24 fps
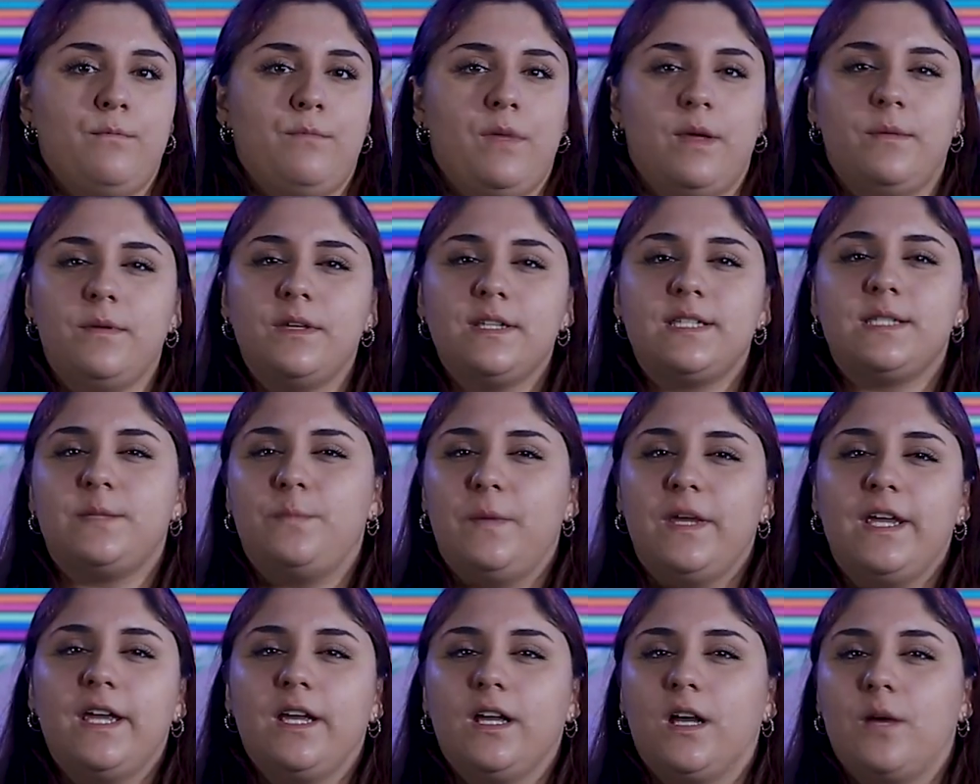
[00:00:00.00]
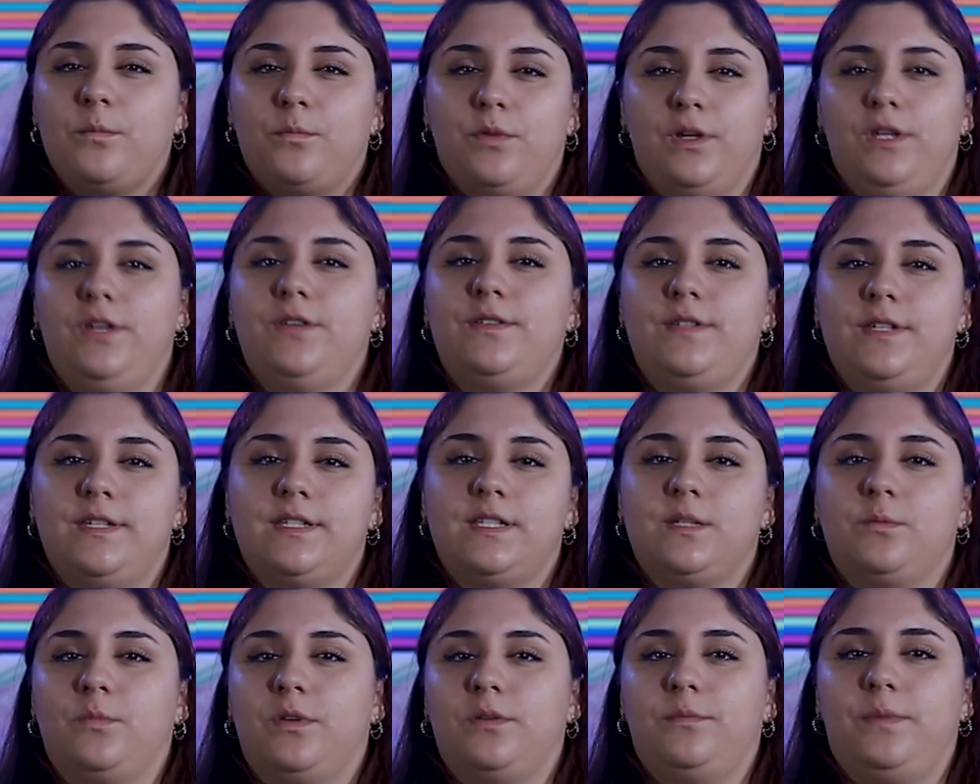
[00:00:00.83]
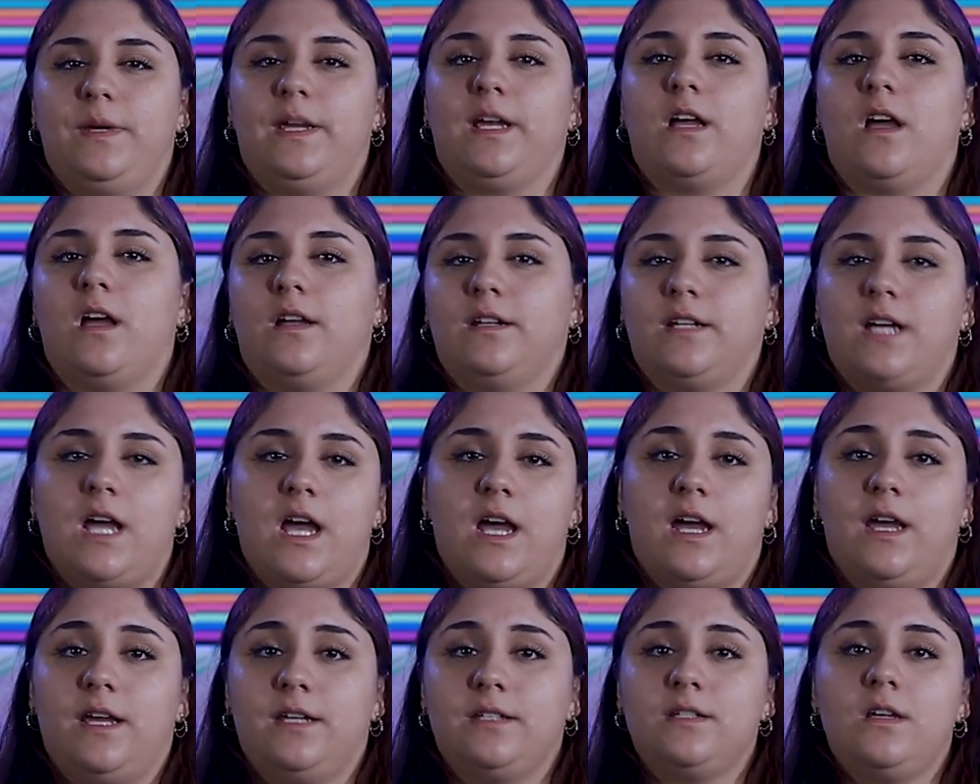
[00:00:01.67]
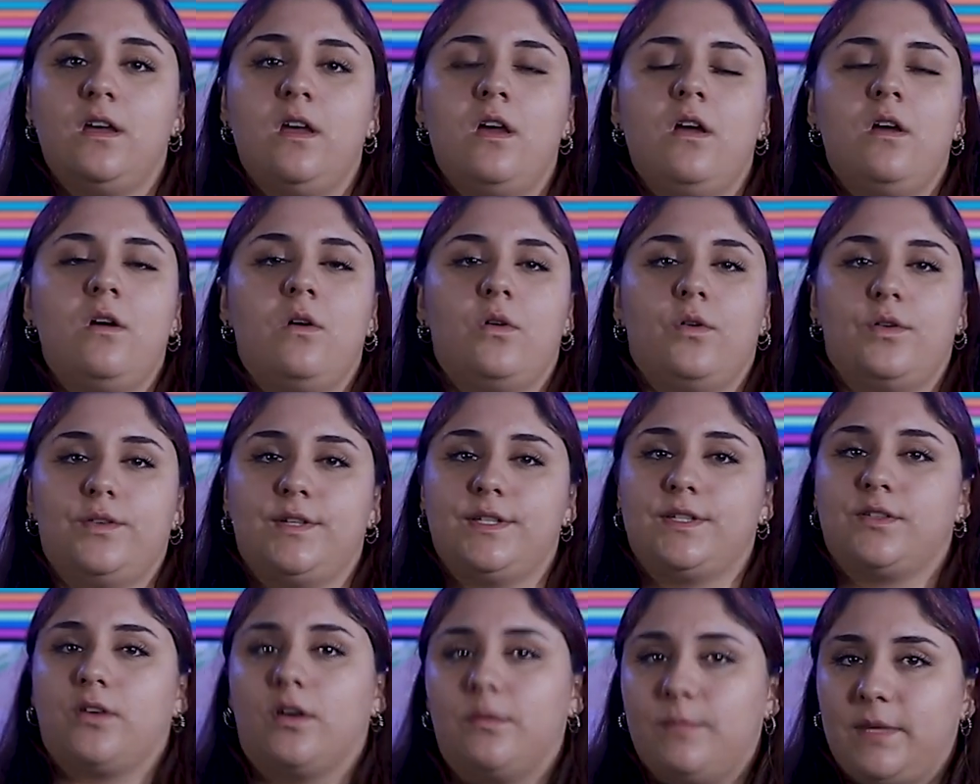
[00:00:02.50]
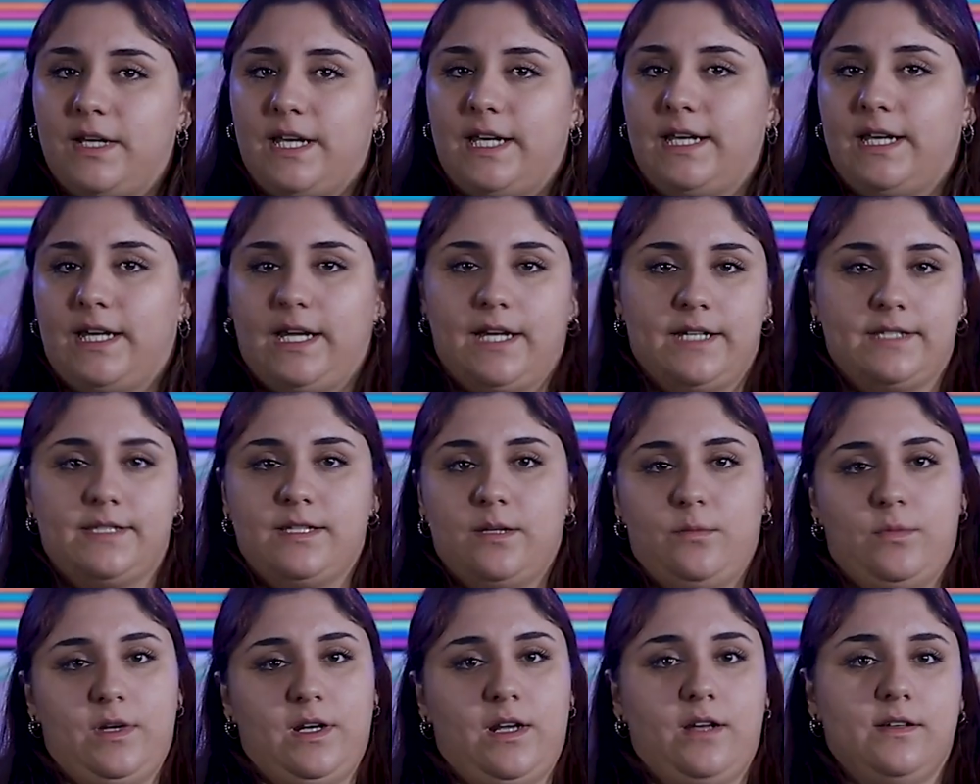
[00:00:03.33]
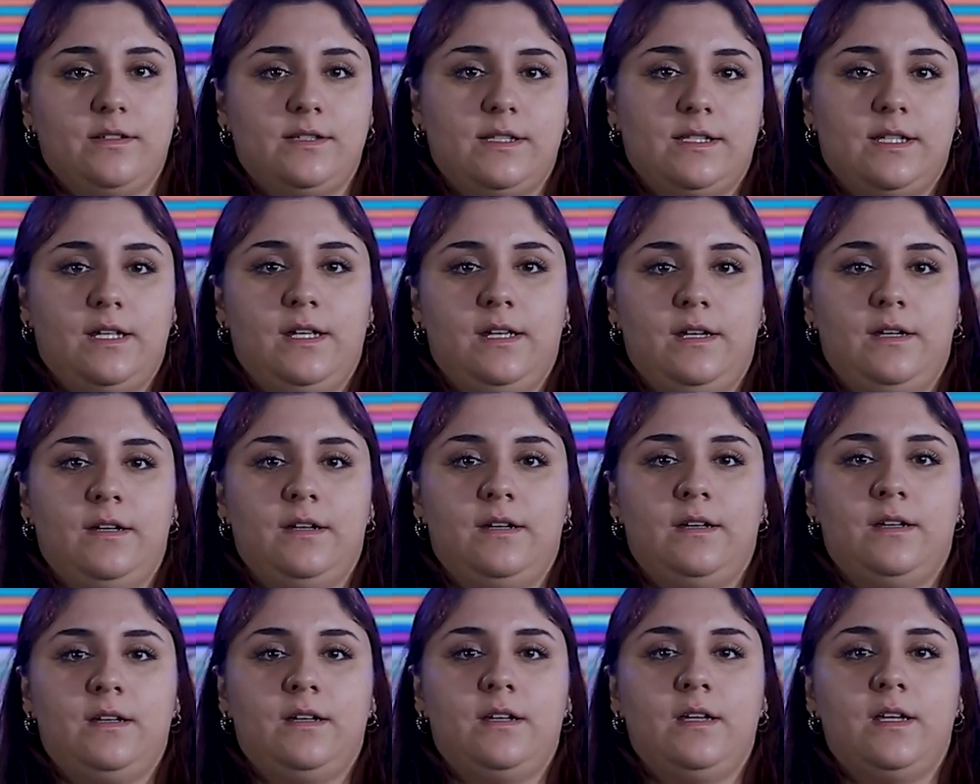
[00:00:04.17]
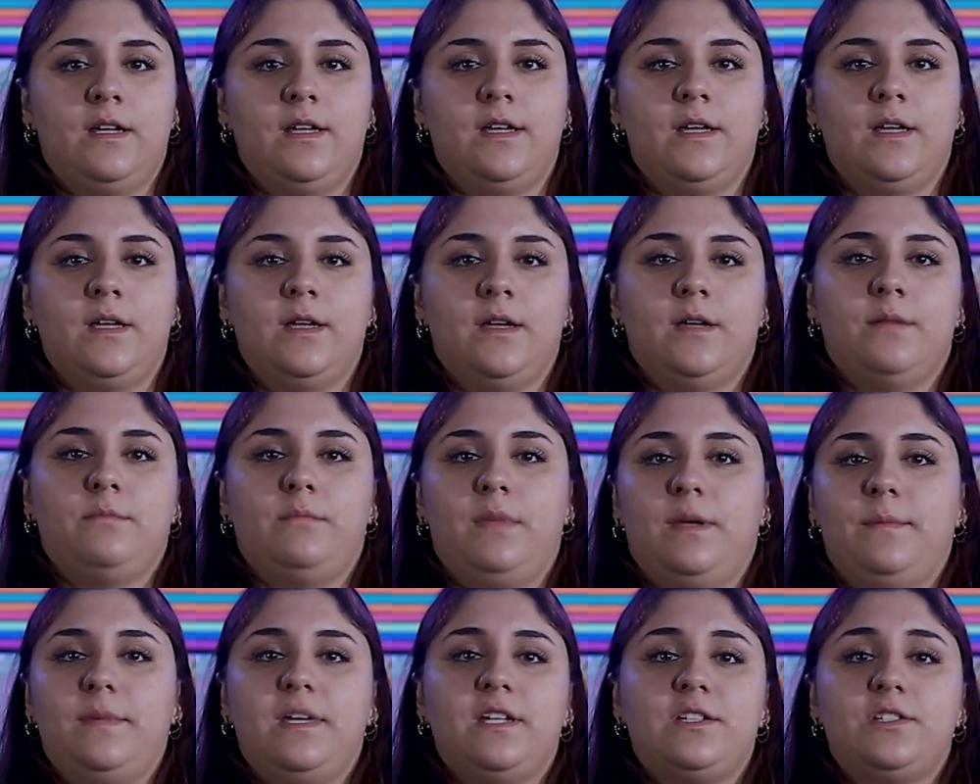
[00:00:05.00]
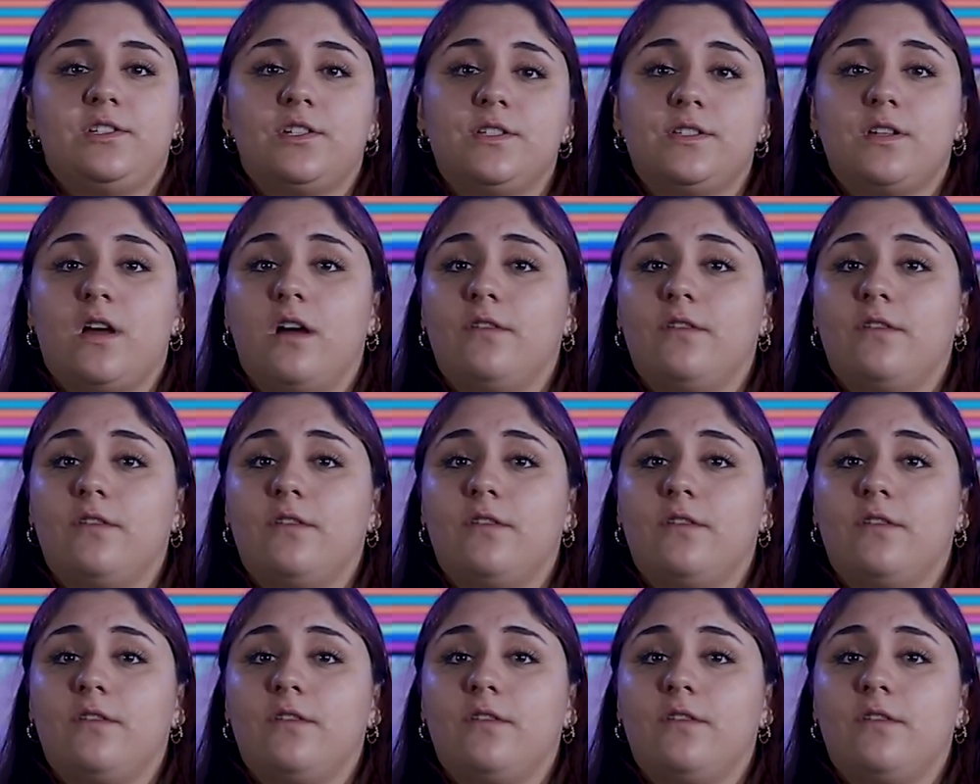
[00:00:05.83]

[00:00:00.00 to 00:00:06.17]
Maybe it's speaking up when you see someone being unkind or discriminating against someone else. Maybe it's just